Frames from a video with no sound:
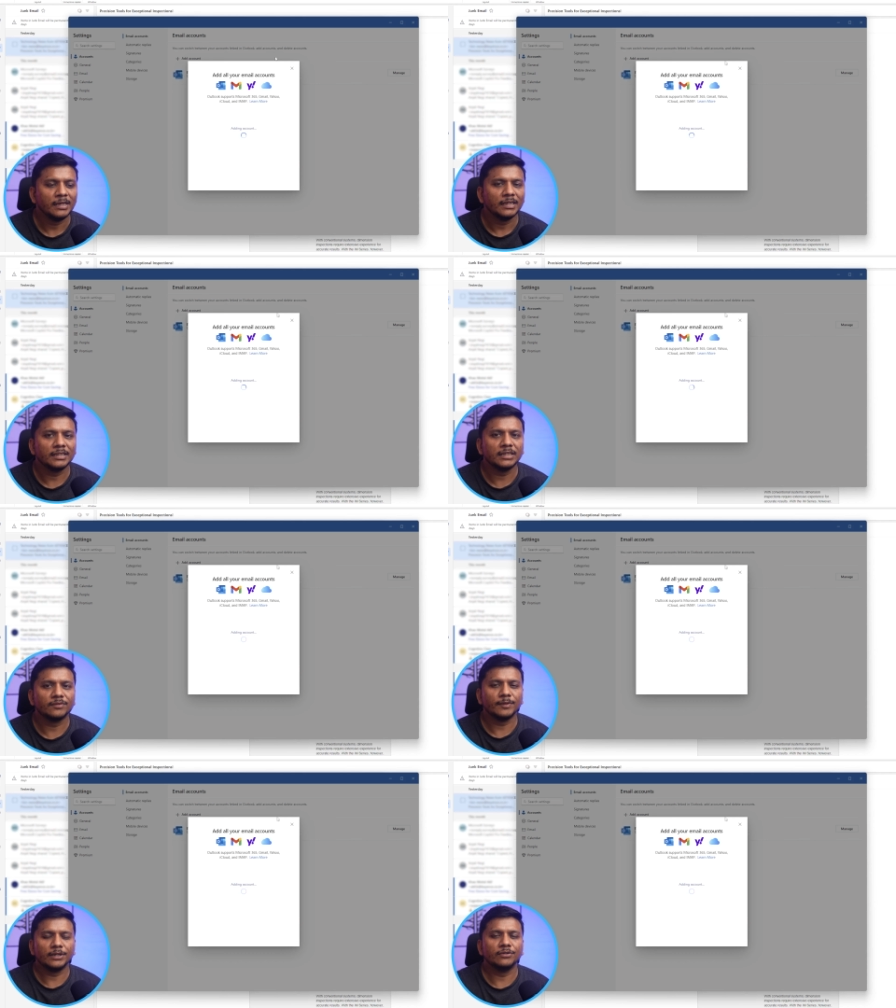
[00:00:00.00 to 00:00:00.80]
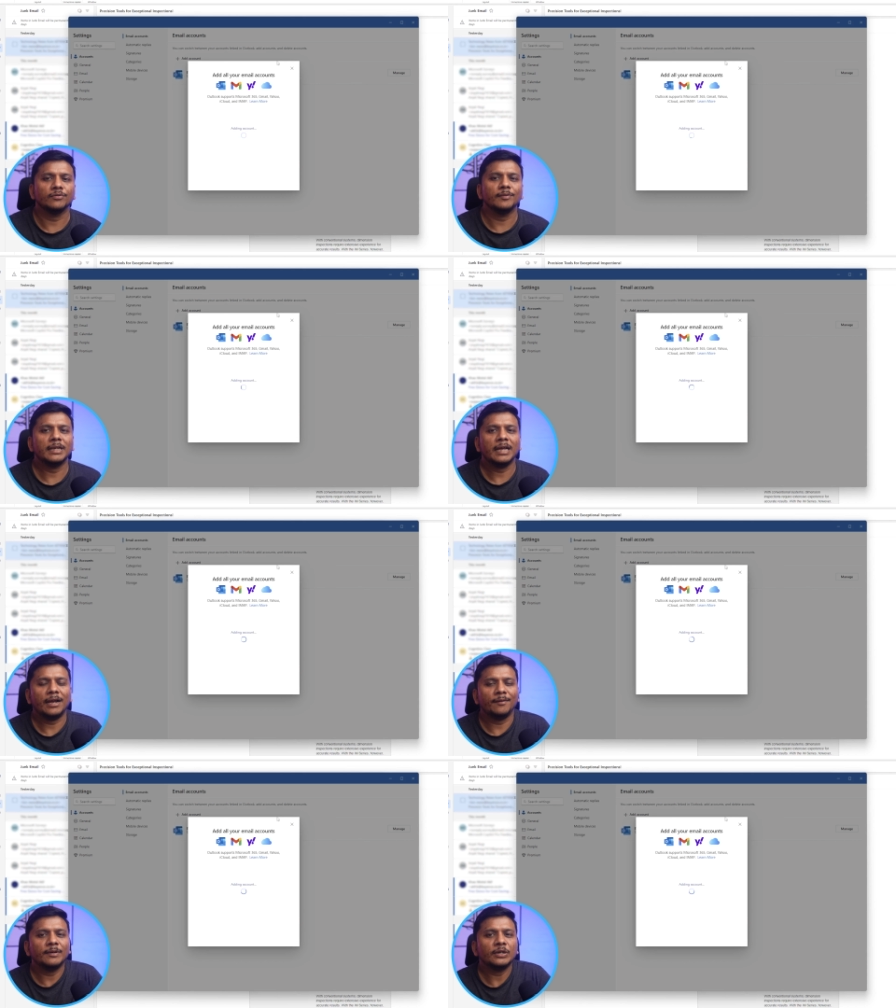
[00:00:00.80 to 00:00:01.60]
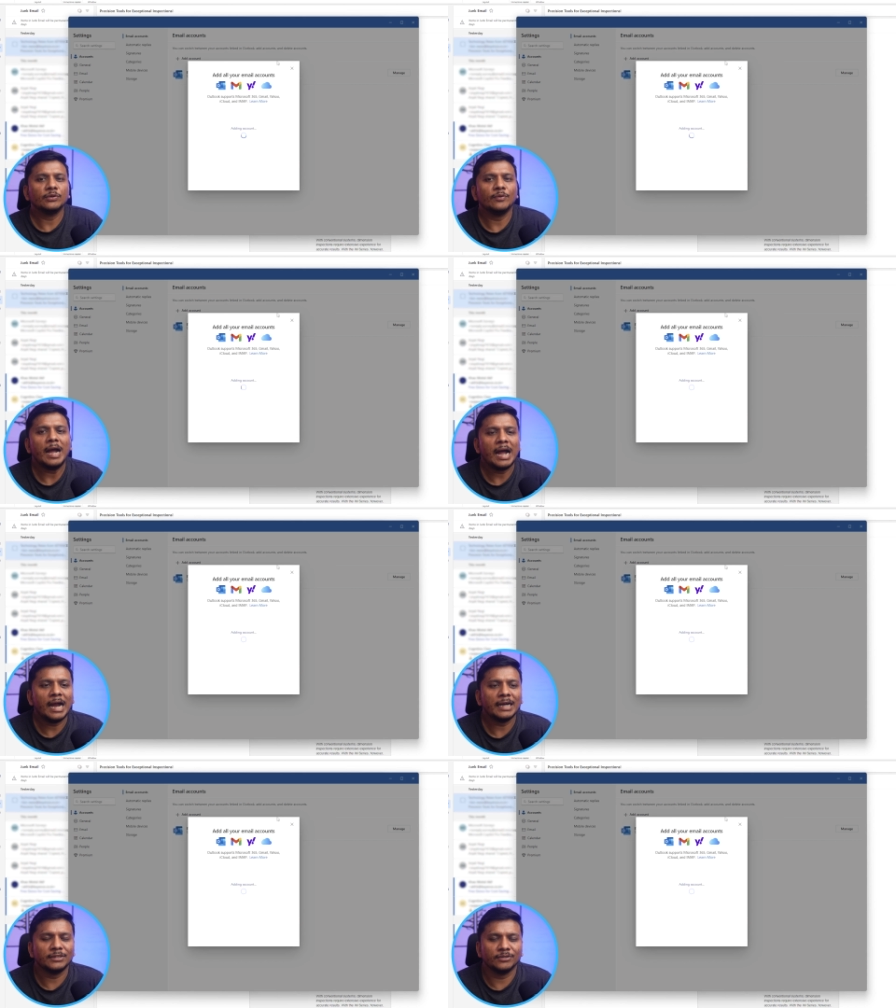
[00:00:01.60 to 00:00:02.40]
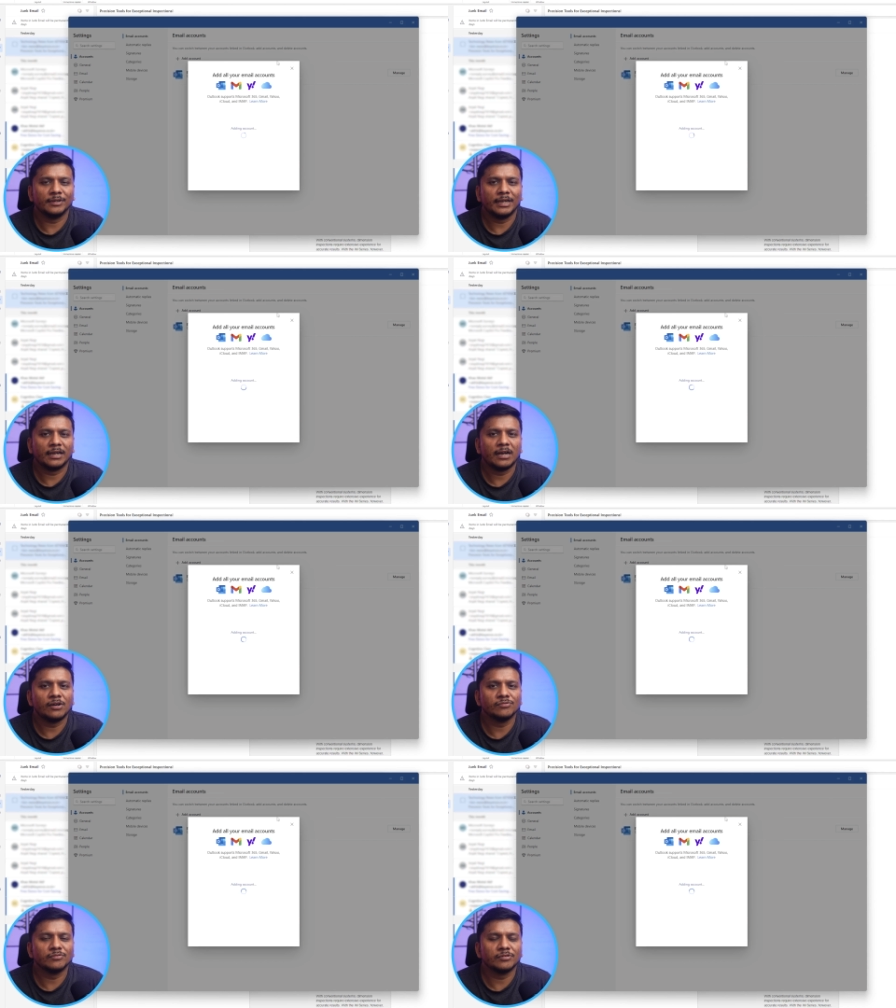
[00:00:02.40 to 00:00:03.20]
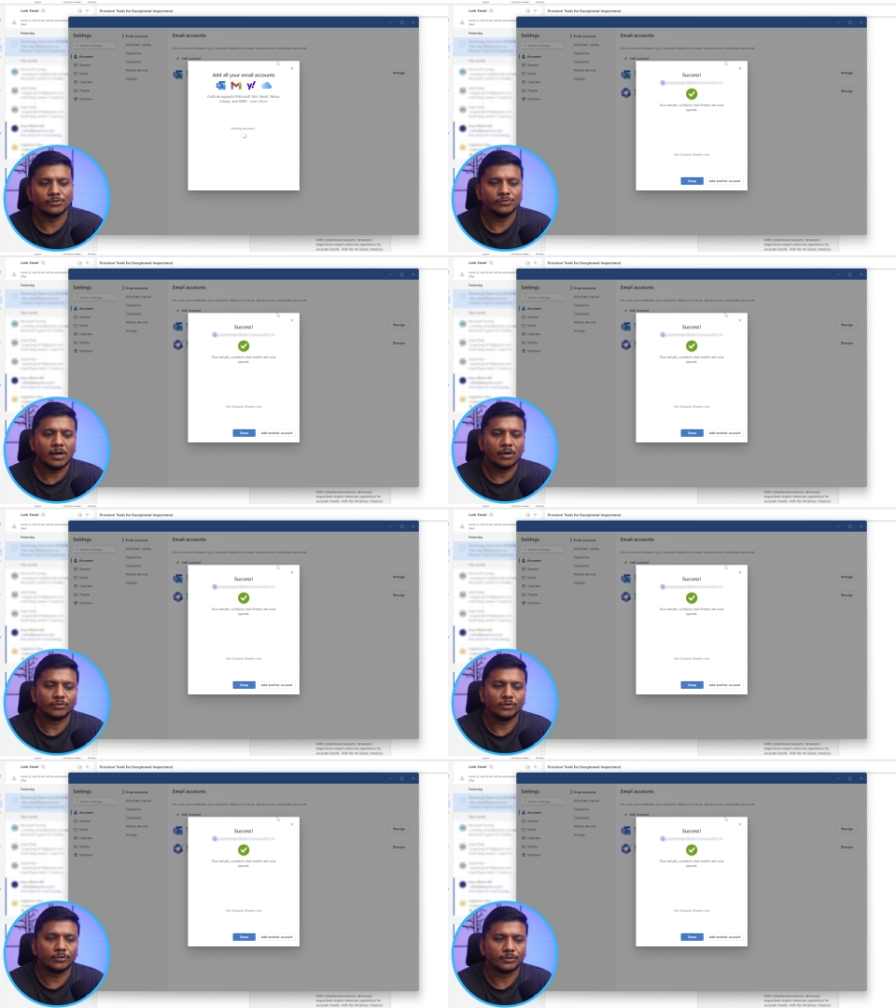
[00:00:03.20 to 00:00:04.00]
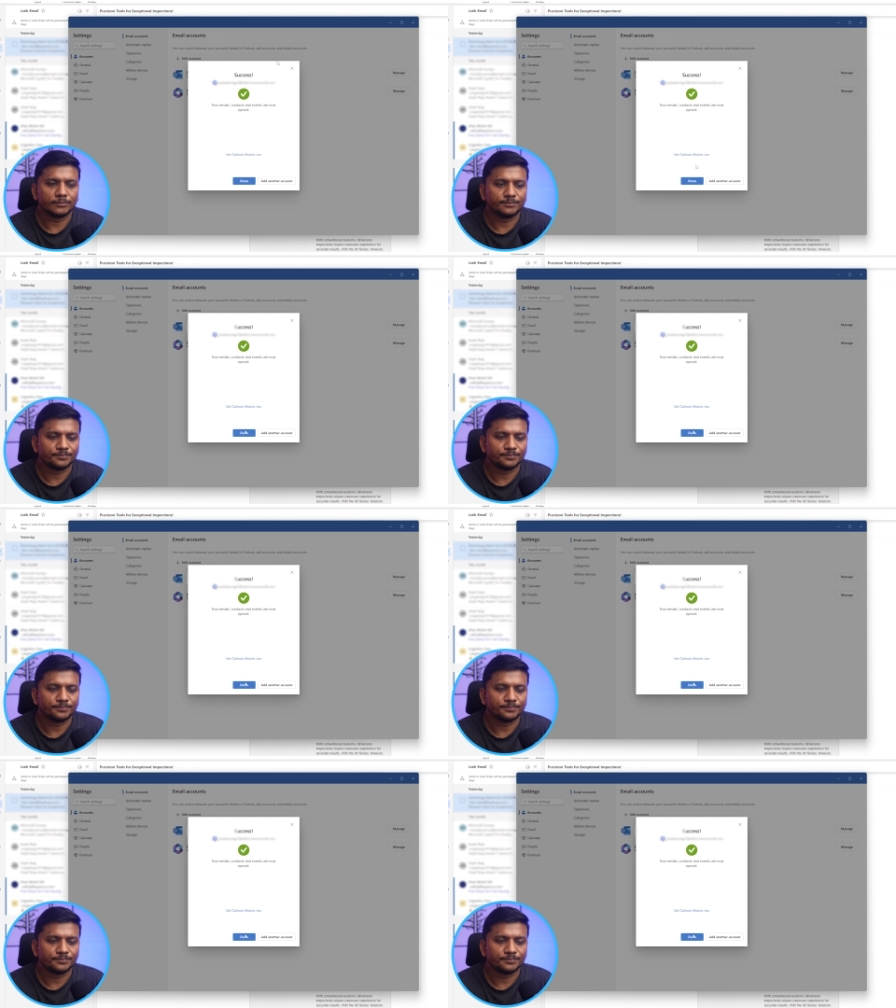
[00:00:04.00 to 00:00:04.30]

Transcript: In this way, you will be able to add your account to Outlook.